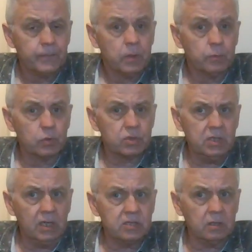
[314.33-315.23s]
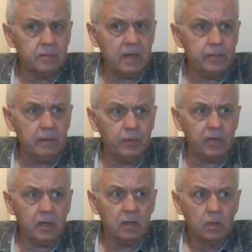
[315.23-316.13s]
But still, it's going to make people
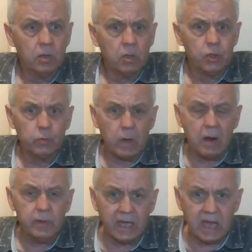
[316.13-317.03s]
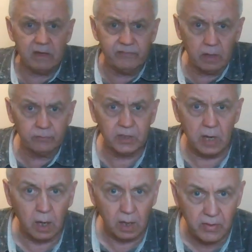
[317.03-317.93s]
think, do I want to get involved in
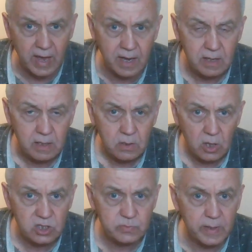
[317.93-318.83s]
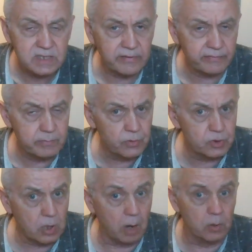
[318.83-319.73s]
all of that and spend 7 months
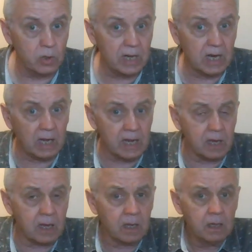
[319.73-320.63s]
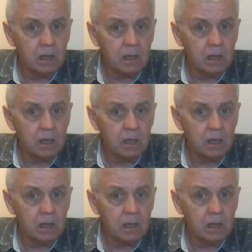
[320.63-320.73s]
or more in clink?